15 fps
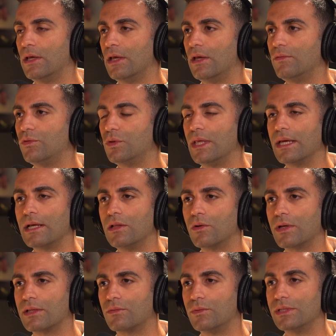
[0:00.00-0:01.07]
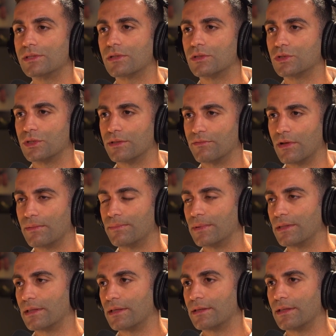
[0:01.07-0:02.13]
if you take a look at research and
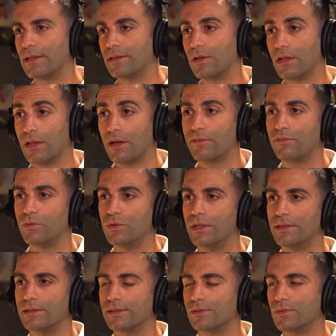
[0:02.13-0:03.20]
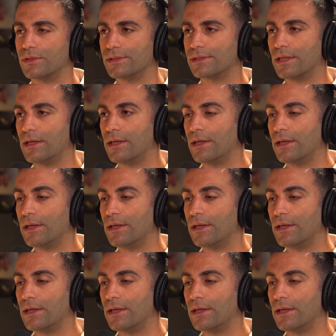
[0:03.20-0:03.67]
development in a lot of food industries,